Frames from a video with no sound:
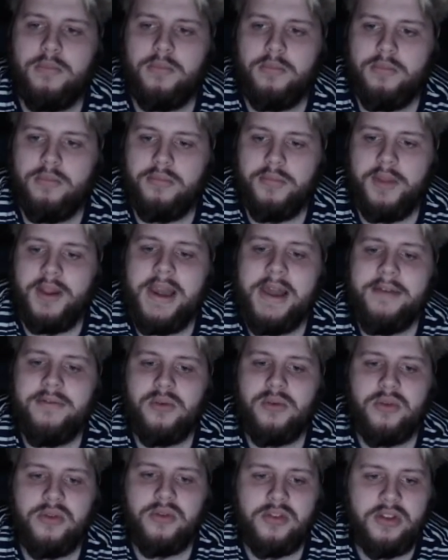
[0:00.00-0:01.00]
The
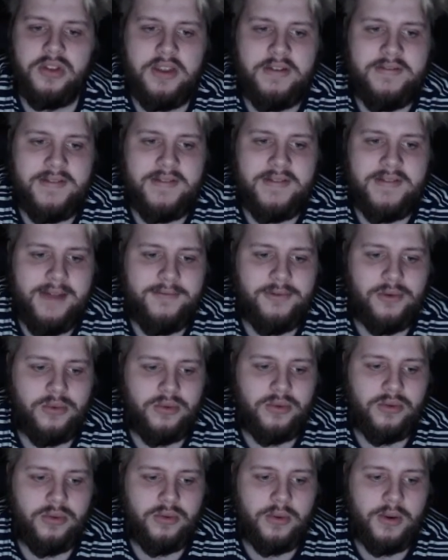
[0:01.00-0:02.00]
levels, different levels
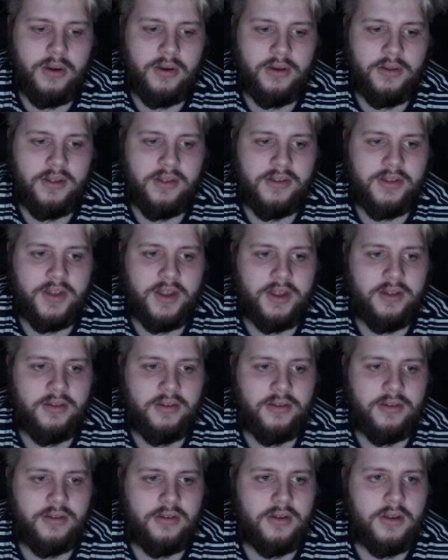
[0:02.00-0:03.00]
to unlock these things.